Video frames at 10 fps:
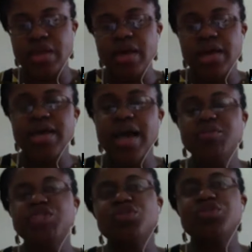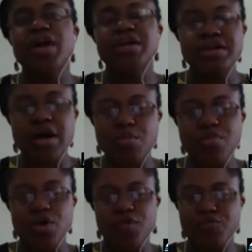Yeah, I mean, so there are a number
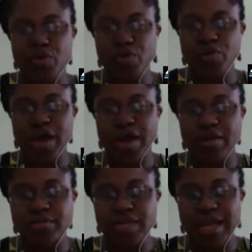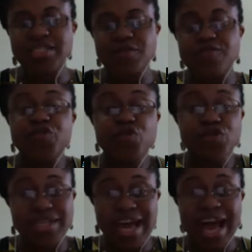of programs, at least a few
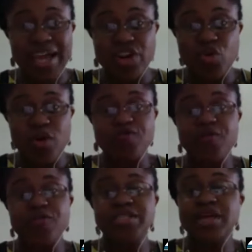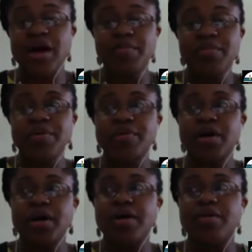that I know of. For example,
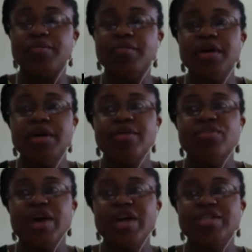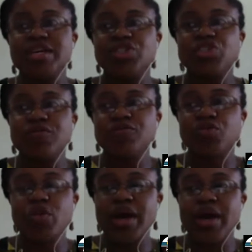there's a
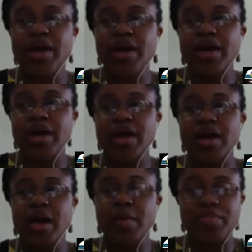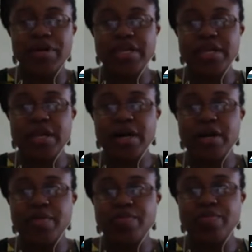software company,
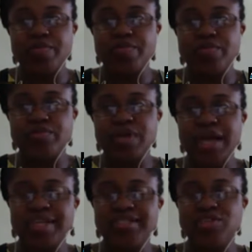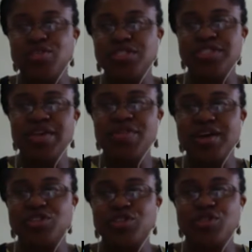I guess you could say they're
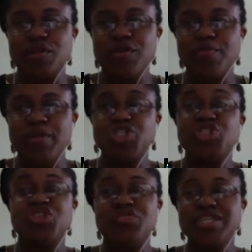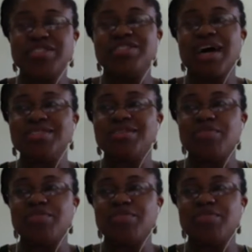sort of a maturing startup.